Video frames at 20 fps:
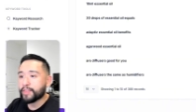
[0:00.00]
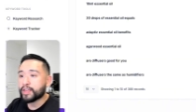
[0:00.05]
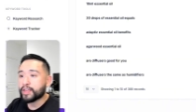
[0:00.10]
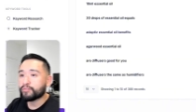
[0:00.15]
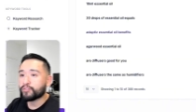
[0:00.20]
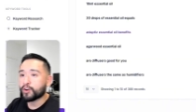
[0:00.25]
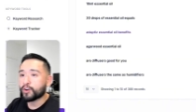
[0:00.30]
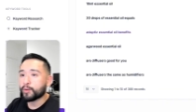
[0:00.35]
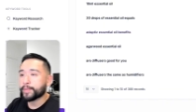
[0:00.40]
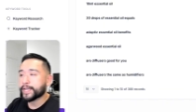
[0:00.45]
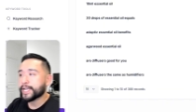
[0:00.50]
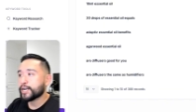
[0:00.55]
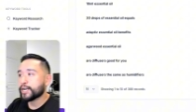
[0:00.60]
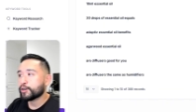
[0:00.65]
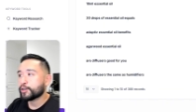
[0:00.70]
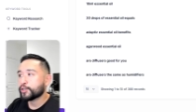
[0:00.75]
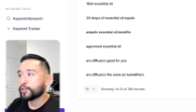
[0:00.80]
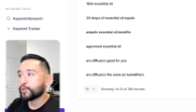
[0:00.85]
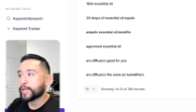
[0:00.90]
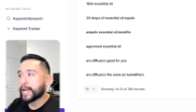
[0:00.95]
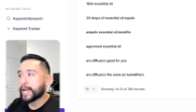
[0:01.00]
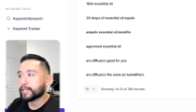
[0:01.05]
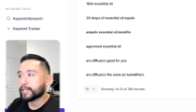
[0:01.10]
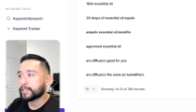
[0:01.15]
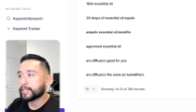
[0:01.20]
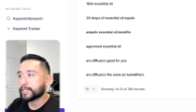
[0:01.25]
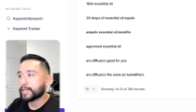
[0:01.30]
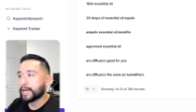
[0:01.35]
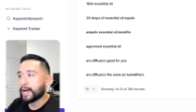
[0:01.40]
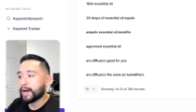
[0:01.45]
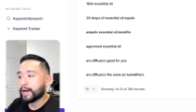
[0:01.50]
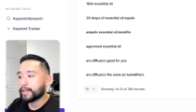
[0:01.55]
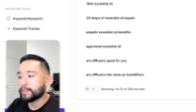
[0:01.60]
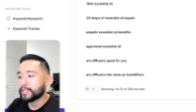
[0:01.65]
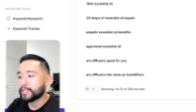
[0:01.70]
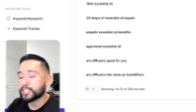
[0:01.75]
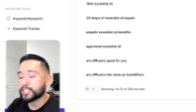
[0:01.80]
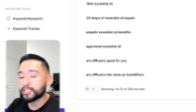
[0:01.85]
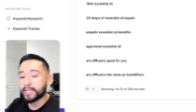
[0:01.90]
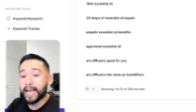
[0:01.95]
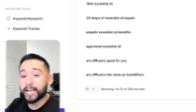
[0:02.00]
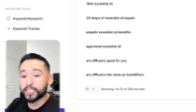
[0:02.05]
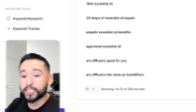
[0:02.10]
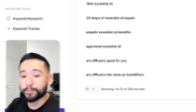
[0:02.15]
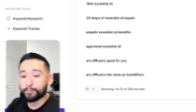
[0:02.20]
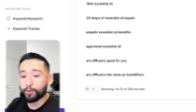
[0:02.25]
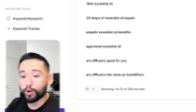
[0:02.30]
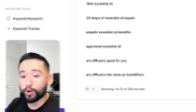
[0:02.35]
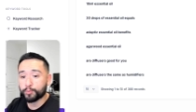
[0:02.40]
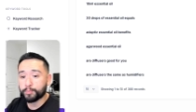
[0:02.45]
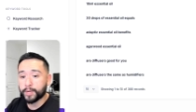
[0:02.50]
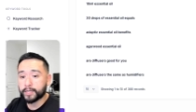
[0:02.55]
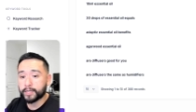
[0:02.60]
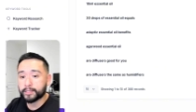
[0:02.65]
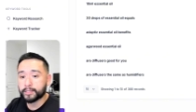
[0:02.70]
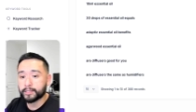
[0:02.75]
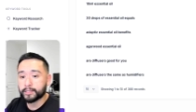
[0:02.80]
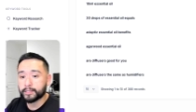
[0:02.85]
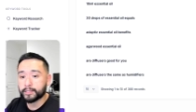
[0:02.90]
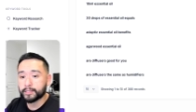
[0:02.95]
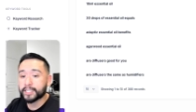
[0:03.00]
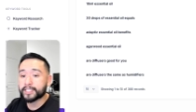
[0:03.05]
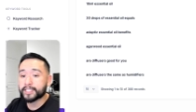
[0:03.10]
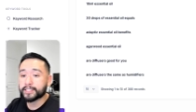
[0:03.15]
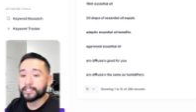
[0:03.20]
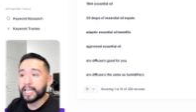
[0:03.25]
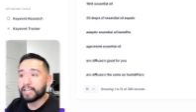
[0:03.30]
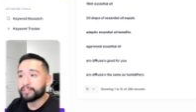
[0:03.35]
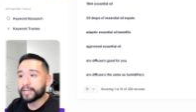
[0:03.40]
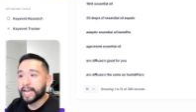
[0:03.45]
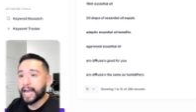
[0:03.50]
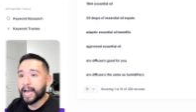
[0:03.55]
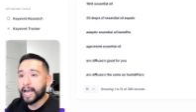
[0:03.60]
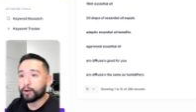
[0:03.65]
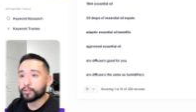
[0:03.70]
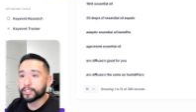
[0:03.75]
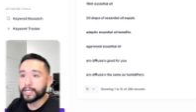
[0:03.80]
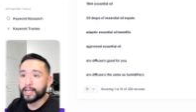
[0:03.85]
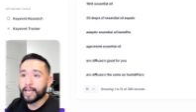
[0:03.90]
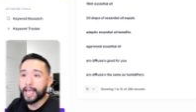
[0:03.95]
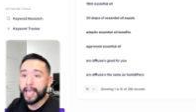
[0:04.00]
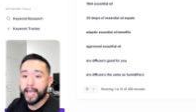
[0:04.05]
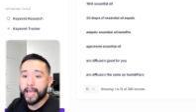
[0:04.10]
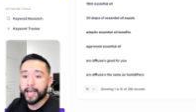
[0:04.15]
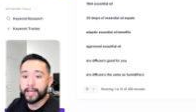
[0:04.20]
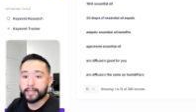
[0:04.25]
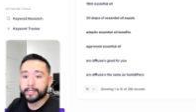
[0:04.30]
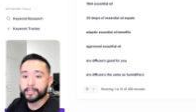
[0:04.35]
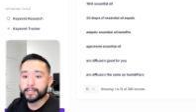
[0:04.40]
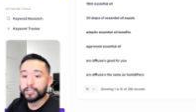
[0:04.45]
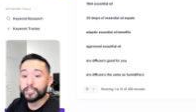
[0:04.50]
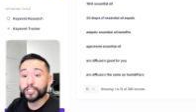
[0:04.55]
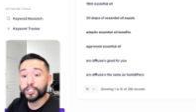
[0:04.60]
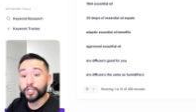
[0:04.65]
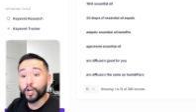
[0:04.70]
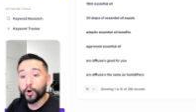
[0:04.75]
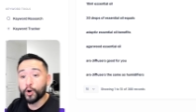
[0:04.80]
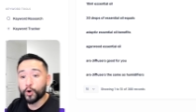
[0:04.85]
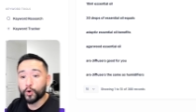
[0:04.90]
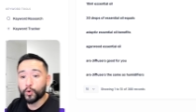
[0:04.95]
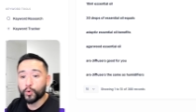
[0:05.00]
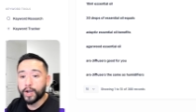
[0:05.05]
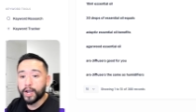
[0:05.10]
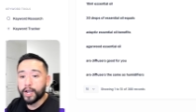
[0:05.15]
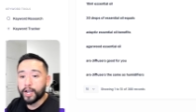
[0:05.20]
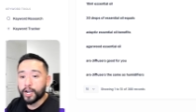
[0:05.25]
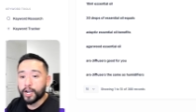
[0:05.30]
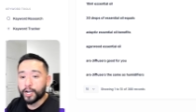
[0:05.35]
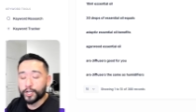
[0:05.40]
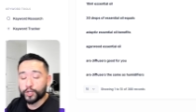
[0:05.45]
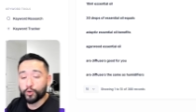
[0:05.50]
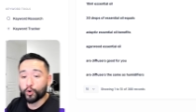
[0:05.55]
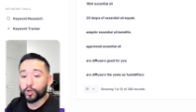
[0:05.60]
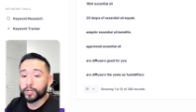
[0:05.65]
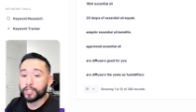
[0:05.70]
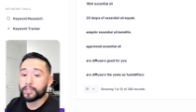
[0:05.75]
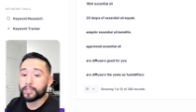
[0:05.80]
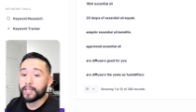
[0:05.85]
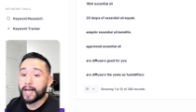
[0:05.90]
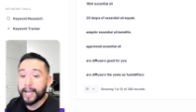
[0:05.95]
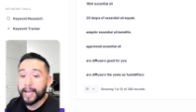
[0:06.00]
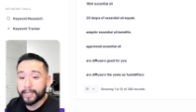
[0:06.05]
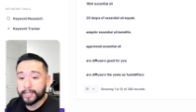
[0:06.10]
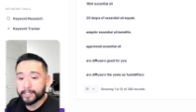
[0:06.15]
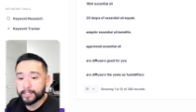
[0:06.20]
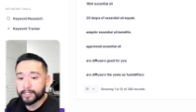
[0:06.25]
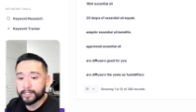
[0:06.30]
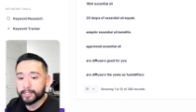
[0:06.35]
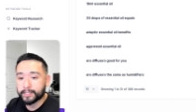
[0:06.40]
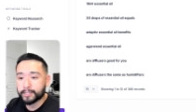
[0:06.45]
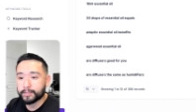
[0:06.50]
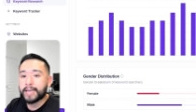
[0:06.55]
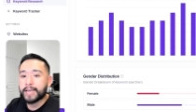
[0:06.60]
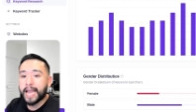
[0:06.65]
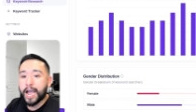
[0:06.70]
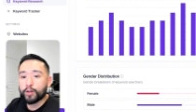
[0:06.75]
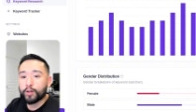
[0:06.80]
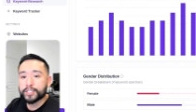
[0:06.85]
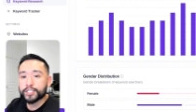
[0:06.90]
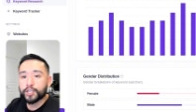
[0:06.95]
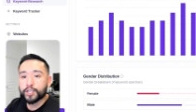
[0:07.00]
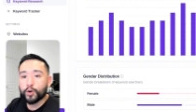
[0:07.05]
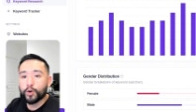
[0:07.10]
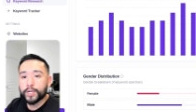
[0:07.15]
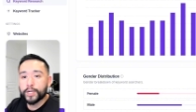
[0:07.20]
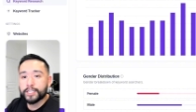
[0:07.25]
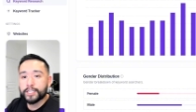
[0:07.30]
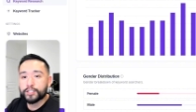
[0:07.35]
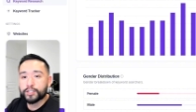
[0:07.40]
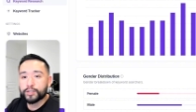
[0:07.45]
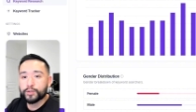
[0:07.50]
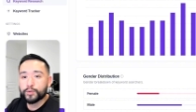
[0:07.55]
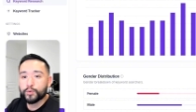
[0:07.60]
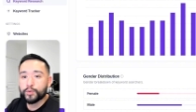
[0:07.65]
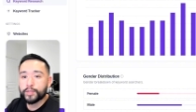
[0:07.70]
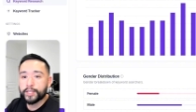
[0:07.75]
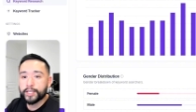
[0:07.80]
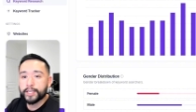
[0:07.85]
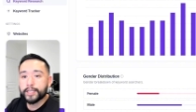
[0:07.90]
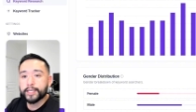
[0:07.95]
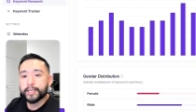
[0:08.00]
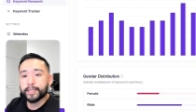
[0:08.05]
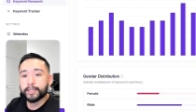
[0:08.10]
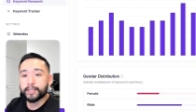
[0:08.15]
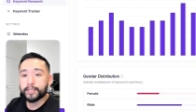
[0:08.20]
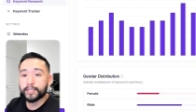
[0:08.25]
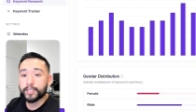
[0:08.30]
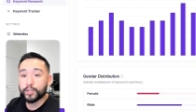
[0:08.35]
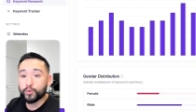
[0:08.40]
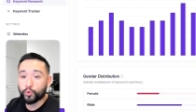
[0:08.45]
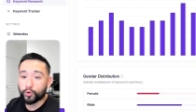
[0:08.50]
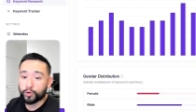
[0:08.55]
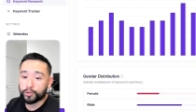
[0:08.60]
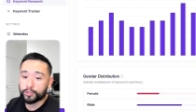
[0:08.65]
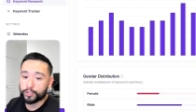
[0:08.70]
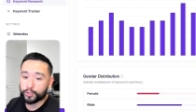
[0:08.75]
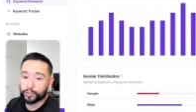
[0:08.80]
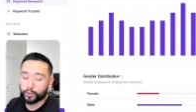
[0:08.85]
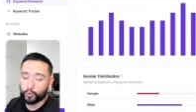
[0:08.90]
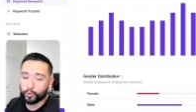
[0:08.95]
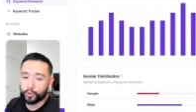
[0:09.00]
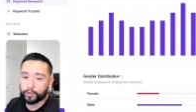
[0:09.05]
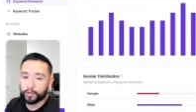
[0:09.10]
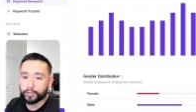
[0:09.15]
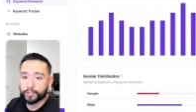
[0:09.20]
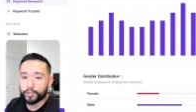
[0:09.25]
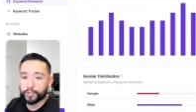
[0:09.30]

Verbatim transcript: And then from here, you can click on this export button to save it out and show your clients. Now let's go into the keywords tool.